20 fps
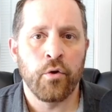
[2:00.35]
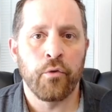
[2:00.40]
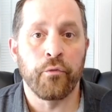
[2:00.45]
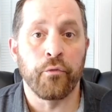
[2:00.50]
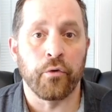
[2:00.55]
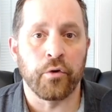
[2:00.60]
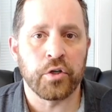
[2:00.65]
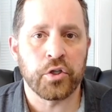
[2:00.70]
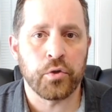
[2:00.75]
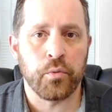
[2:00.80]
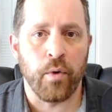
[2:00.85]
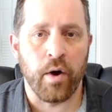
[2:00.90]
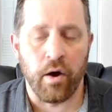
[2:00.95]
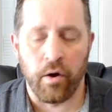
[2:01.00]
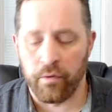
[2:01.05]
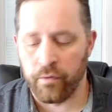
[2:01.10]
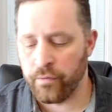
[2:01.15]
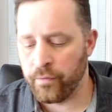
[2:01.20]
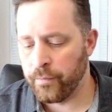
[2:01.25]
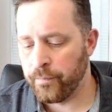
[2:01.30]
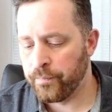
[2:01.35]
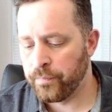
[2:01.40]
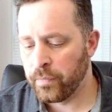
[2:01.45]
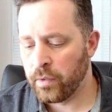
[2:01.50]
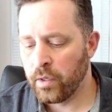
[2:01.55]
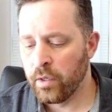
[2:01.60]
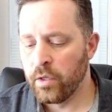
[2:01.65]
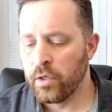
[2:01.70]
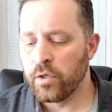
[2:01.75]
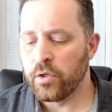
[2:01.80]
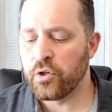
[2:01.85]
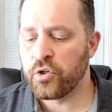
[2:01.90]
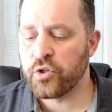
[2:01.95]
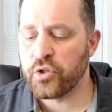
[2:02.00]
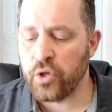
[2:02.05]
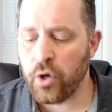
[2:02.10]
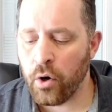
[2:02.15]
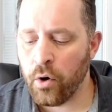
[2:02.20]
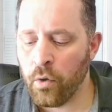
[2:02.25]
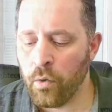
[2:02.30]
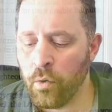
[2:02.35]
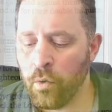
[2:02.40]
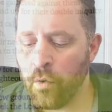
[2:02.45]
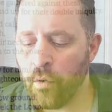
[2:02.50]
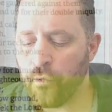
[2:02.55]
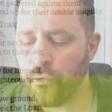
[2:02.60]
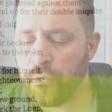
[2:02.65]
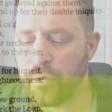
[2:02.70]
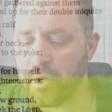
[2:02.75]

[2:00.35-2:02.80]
verse 12. Sow for